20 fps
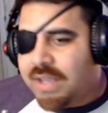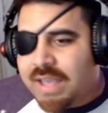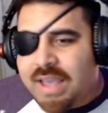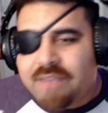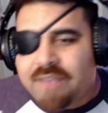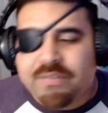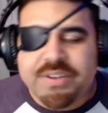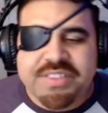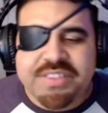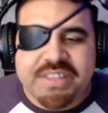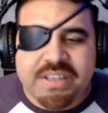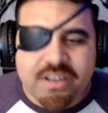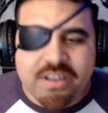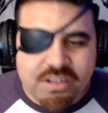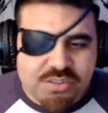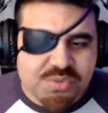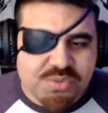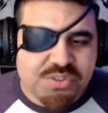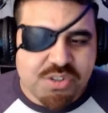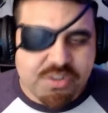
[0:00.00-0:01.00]
everything
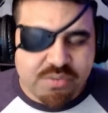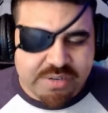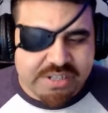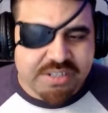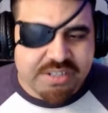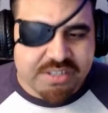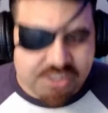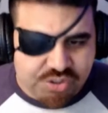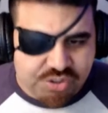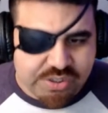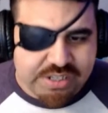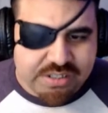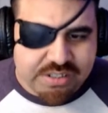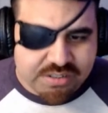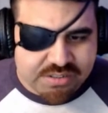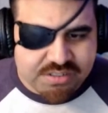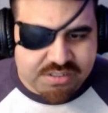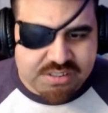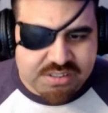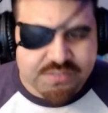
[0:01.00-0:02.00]
else was already in the
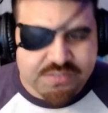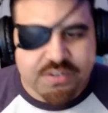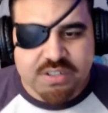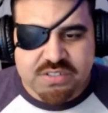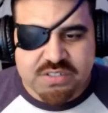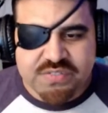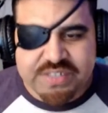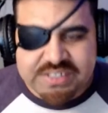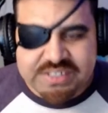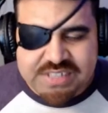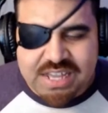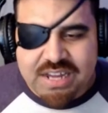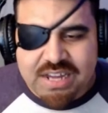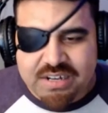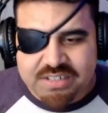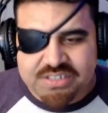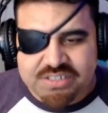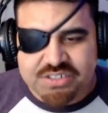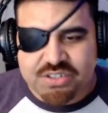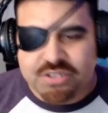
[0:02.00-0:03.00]
trailers as far as
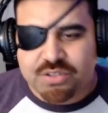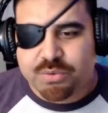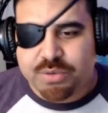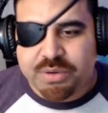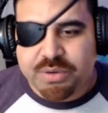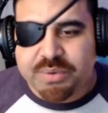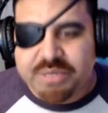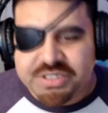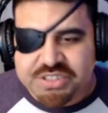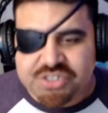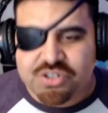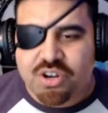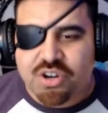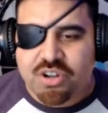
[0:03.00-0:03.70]
fatalities go. We already saw.